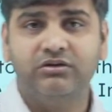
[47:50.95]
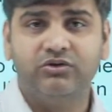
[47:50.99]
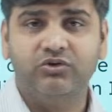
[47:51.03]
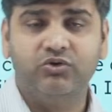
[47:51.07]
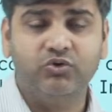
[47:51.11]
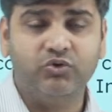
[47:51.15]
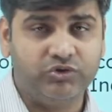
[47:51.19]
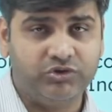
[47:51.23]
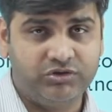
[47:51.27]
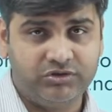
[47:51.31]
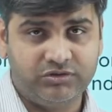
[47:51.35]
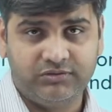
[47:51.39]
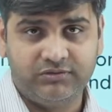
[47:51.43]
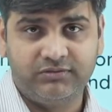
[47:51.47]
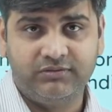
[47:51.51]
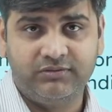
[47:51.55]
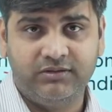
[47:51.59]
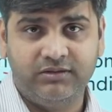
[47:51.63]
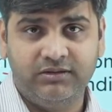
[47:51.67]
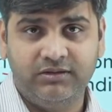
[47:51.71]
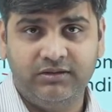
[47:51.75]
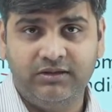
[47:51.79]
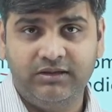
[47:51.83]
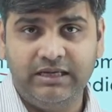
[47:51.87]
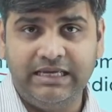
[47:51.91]
good.
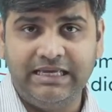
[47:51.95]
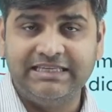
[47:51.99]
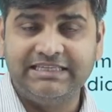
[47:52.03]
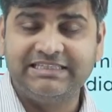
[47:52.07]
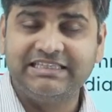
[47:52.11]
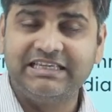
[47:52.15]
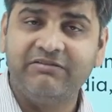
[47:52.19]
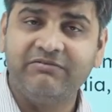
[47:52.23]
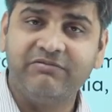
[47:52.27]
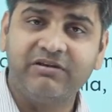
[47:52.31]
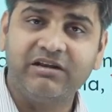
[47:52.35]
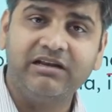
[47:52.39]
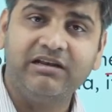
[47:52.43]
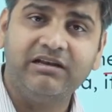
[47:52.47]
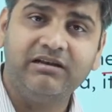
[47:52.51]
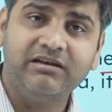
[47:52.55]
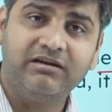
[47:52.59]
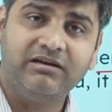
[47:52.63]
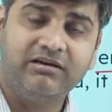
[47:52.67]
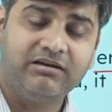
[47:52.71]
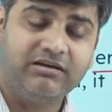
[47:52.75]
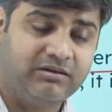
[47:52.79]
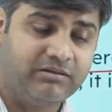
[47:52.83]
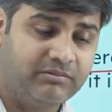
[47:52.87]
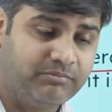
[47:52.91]

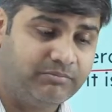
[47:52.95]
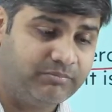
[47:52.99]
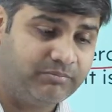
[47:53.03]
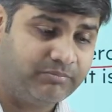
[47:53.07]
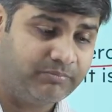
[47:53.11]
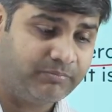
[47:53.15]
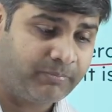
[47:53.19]
Several,